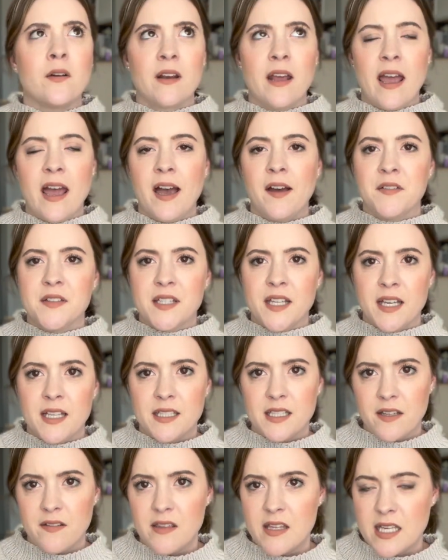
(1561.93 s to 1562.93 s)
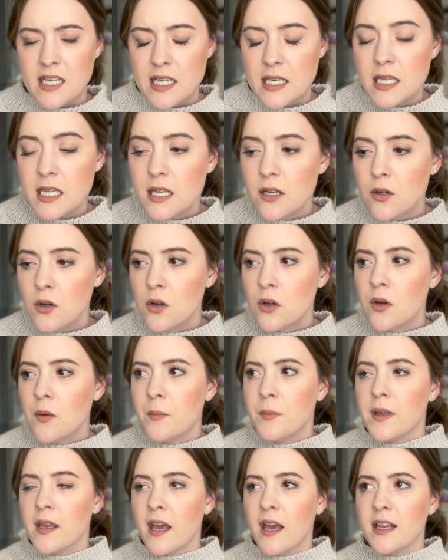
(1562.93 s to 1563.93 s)
a half size of the needle
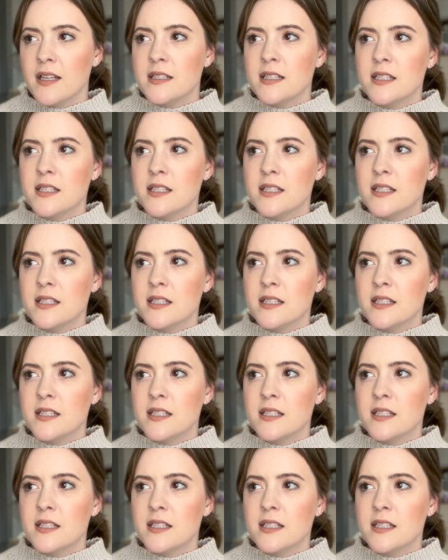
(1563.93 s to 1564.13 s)
because this